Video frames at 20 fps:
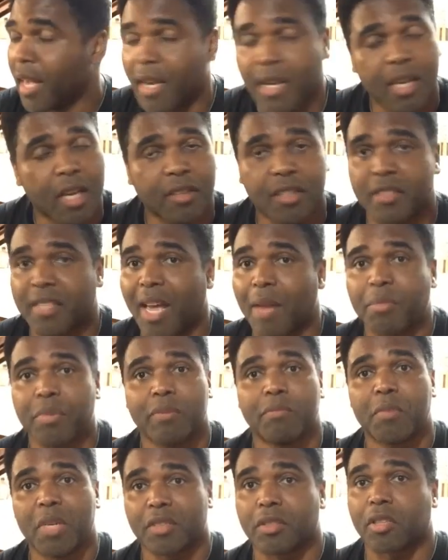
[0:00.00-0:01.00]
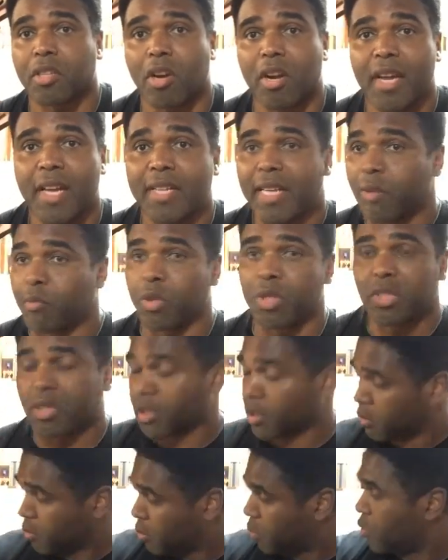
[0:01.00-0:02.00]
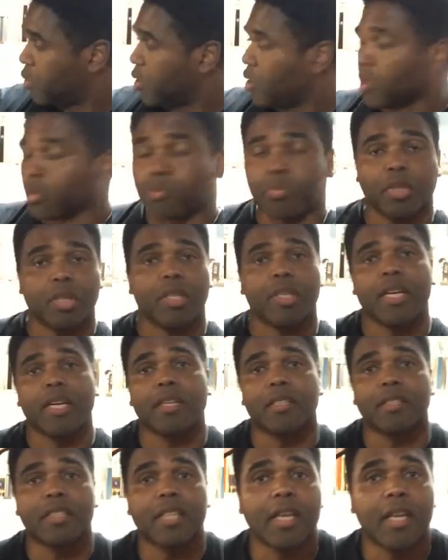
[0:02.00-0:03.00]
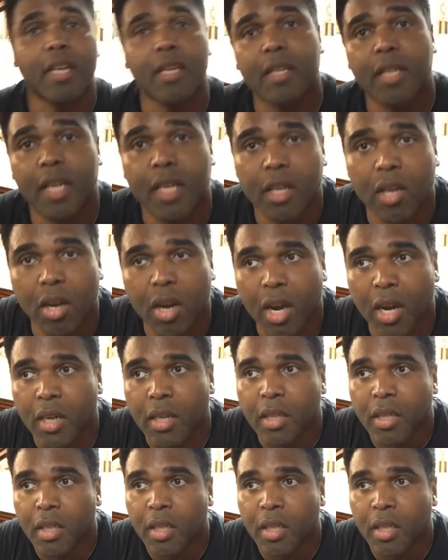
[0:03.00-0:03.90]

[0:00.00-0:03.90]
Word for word: any other type of muscle car head that wants to you know put an LSA in their car.